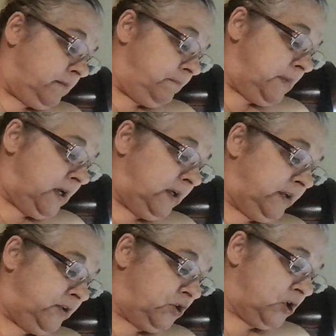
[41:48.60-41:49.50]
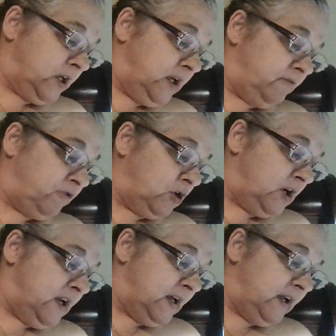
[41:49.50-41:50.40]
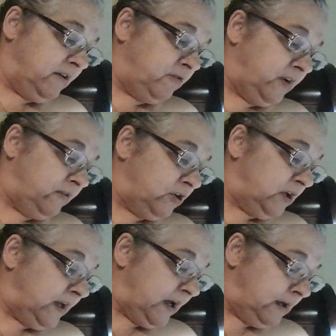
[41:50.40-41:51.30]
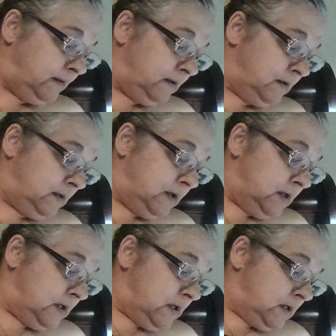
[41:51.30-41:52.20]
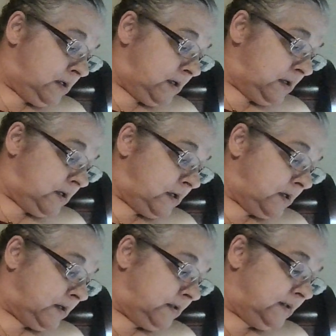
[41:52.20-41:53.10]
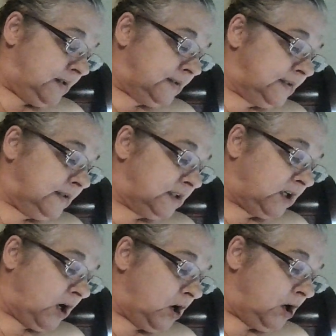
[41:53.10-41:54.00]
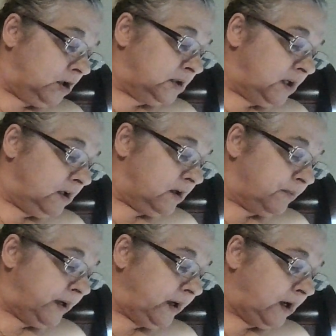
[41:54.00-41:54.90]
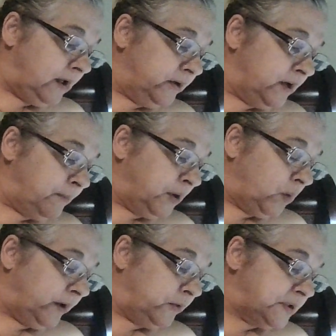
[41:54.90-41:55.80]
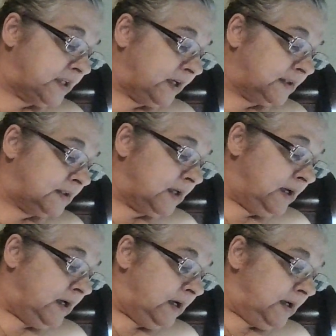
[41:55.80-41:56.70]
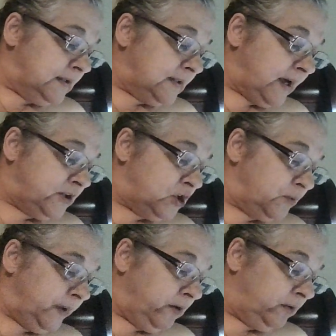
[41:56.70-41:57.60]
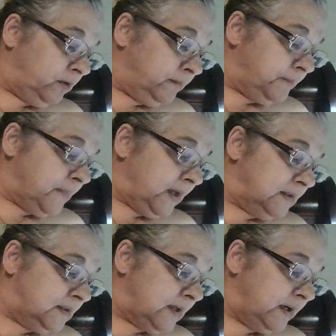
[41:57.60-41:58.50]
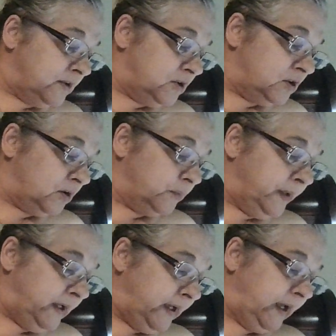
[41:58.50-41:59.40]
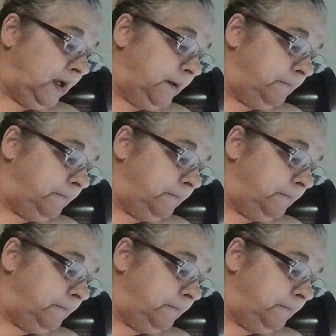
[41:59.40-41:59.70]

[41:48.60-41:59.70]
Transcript: made in Turkey for knitting fever again. And this is called colorway color number 106 Santorini. Santorini.